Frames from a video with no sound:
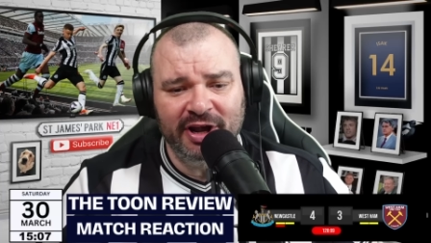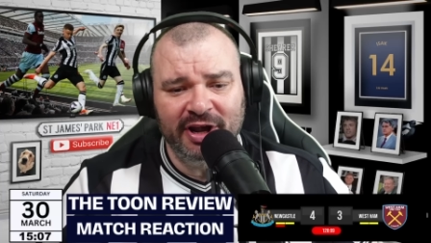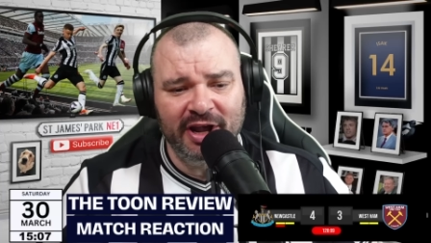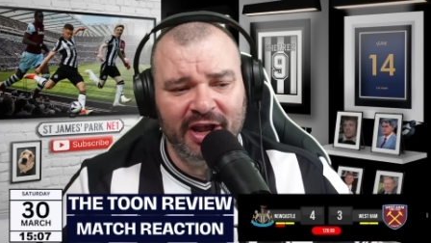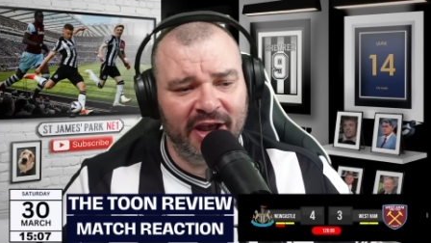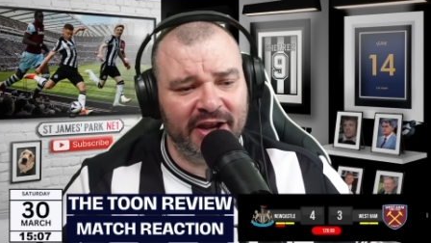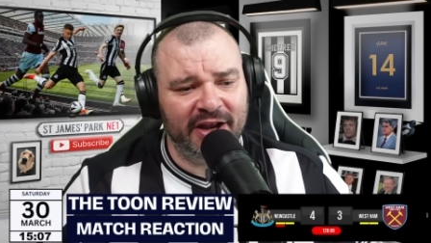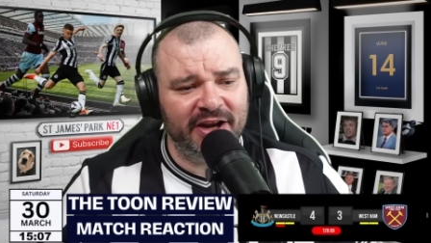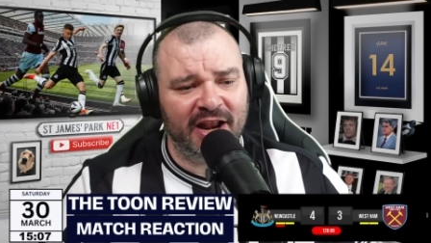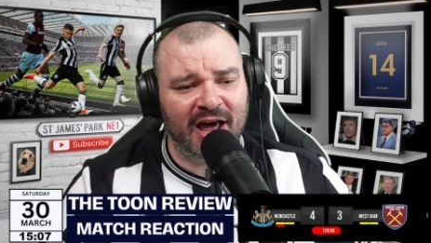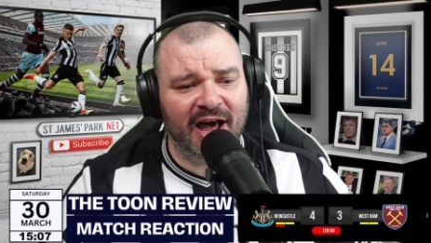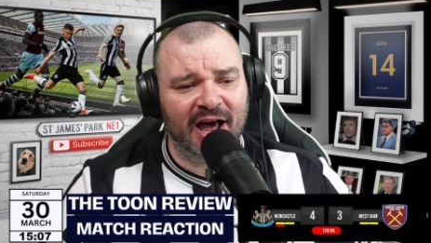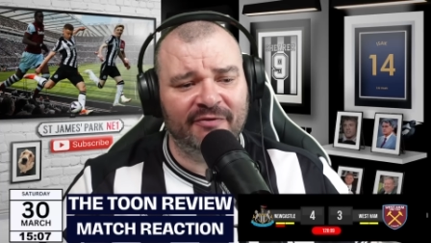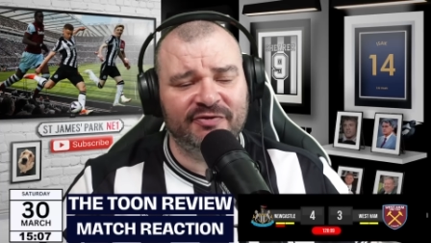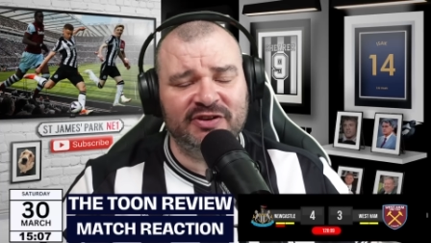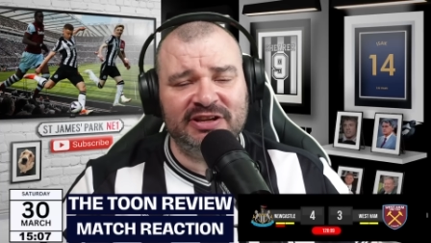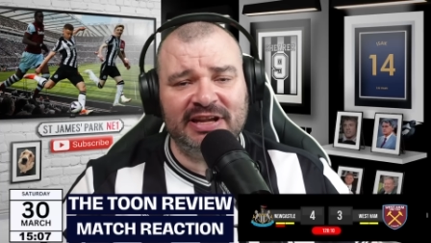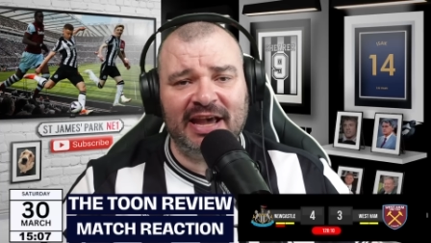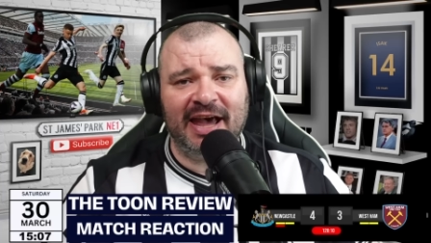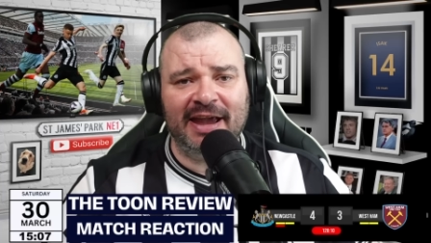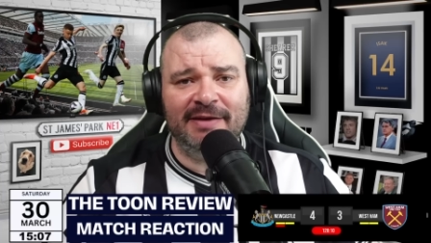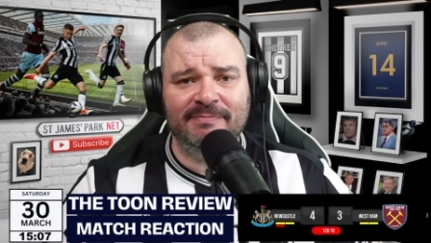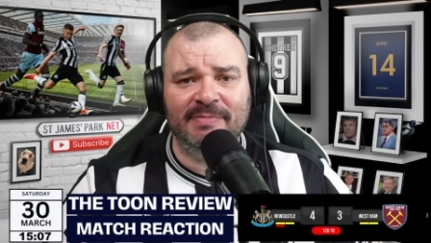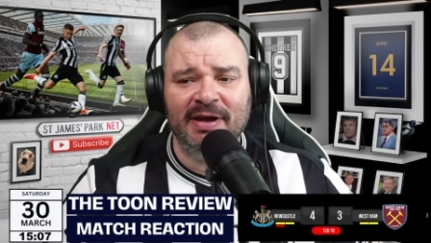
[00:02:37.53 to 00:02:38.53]
And at
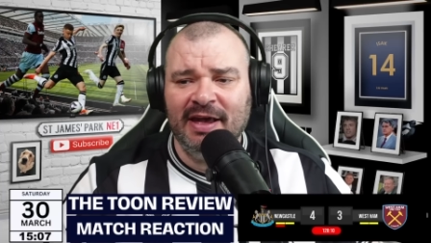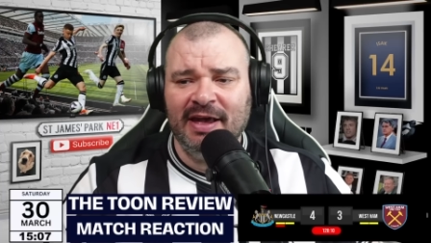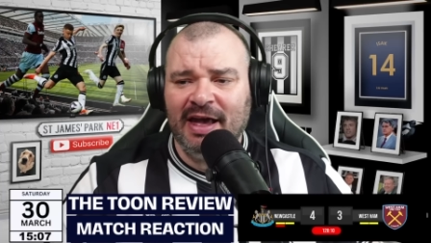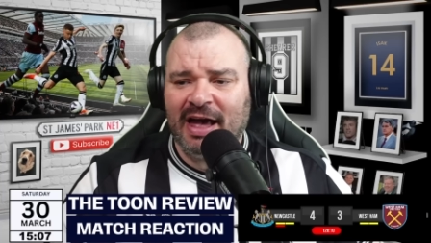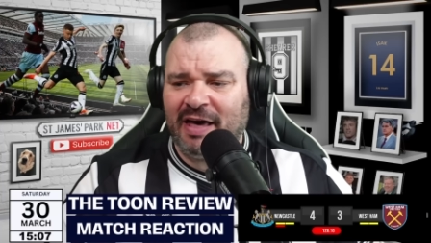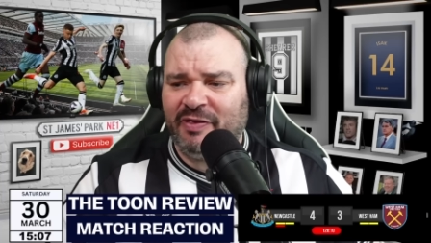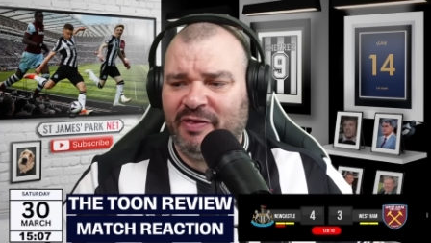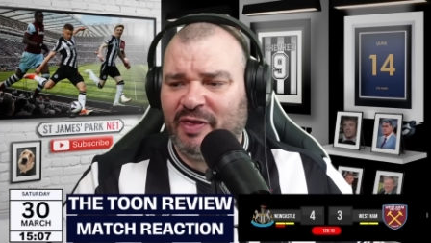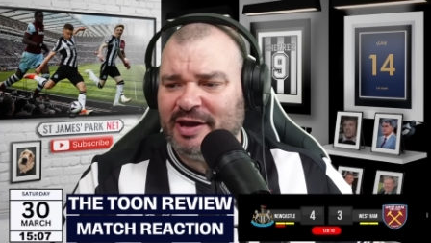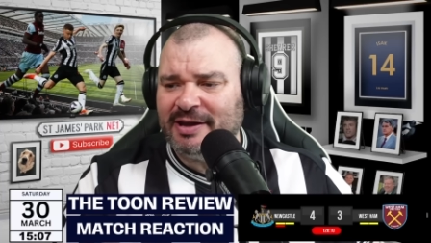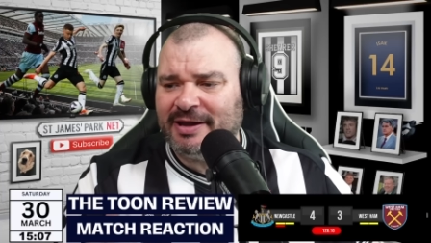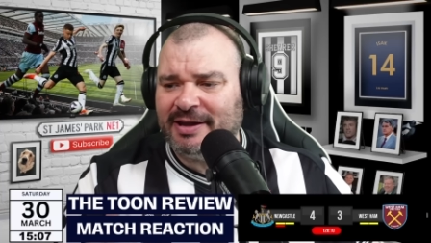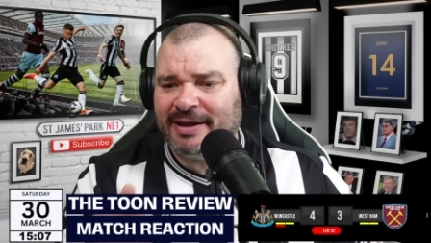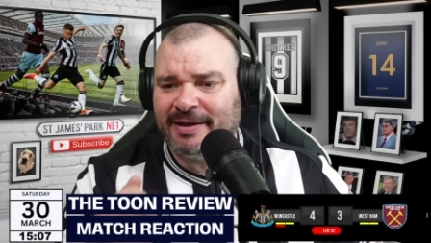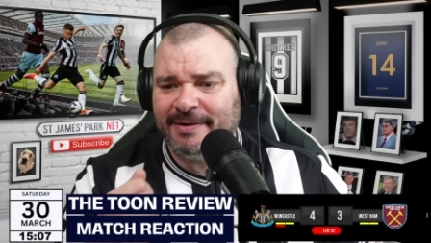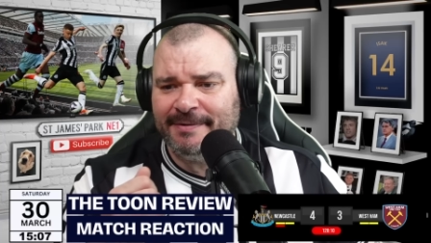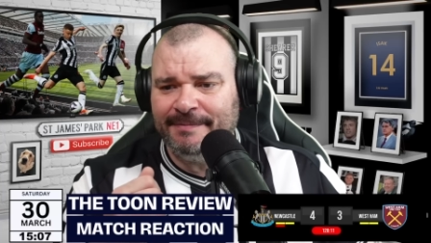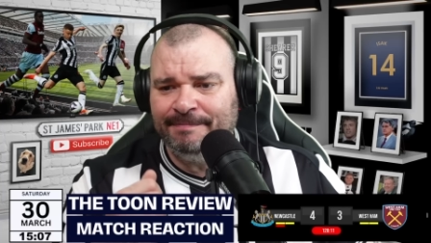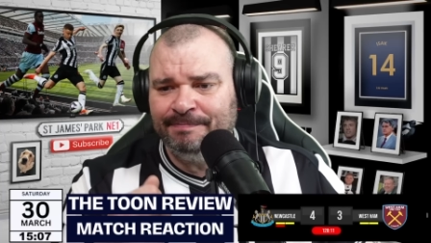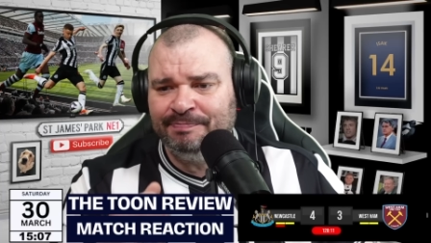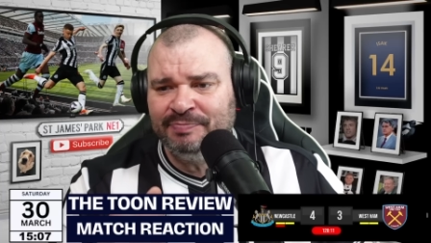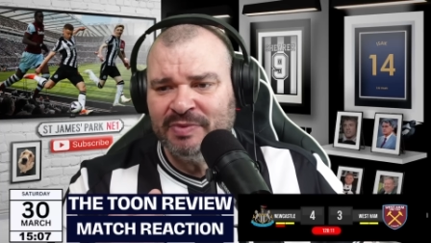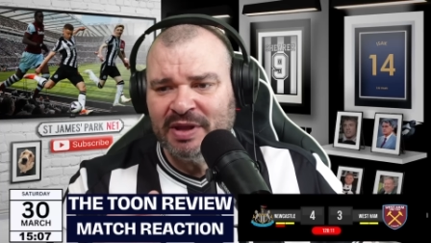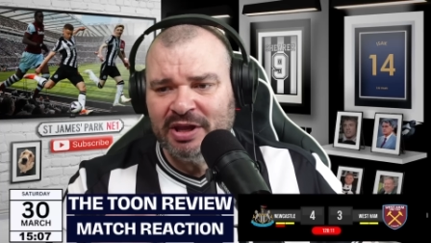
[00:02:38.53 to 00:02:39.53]
halftime, I think,
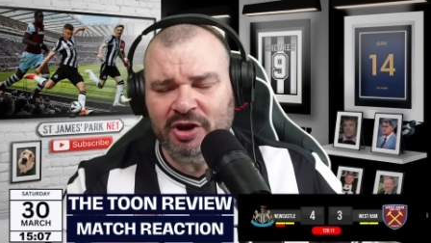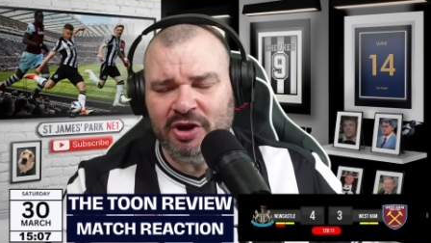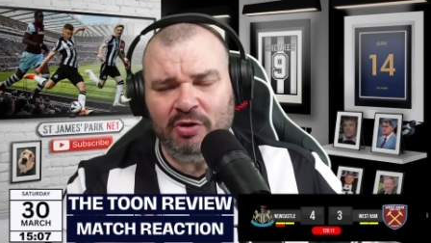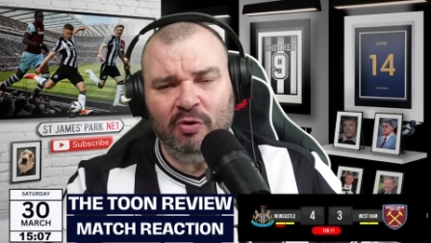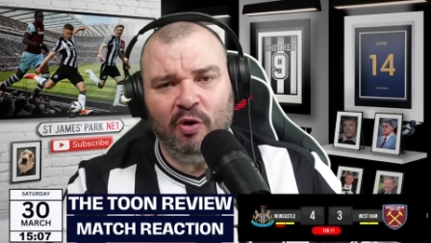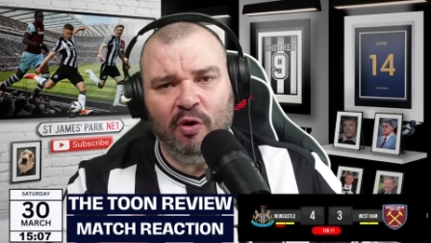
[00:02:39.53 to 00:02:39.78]
you know,